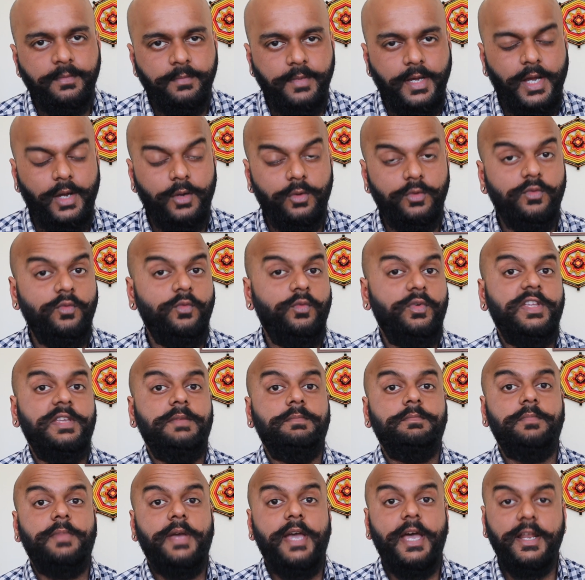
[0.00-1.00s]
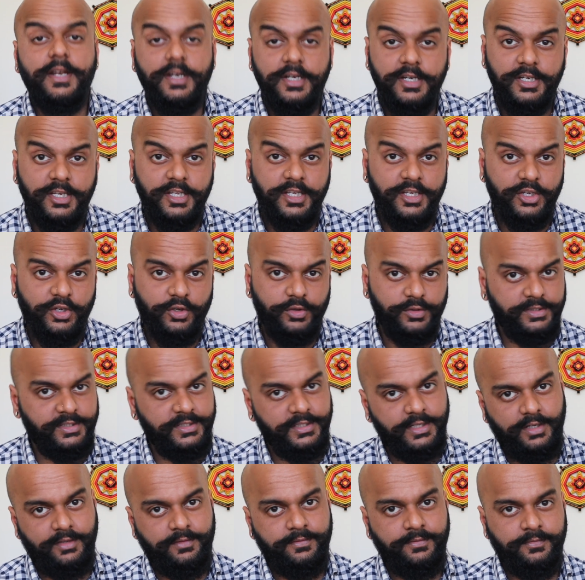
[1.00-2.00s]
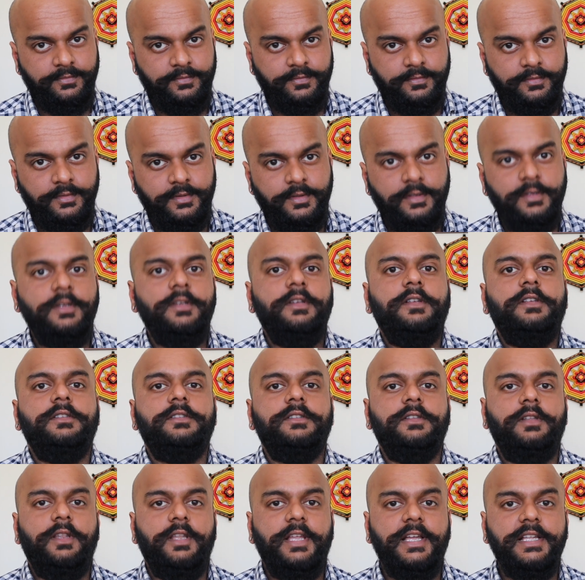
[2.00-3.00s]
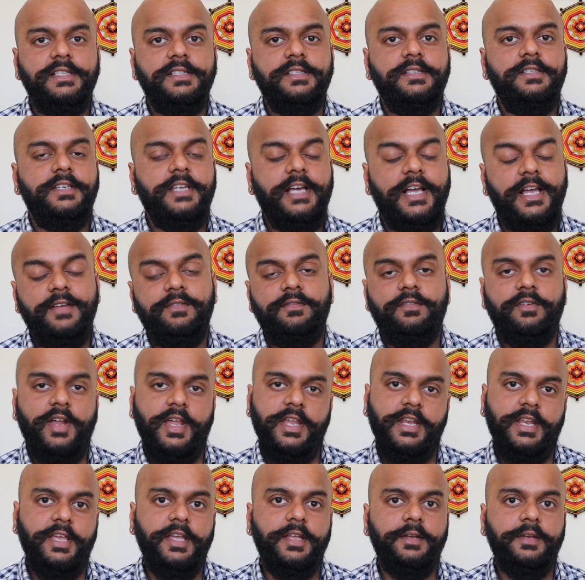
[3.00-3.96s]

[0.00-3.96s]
about reparenting yourself. So let's dive right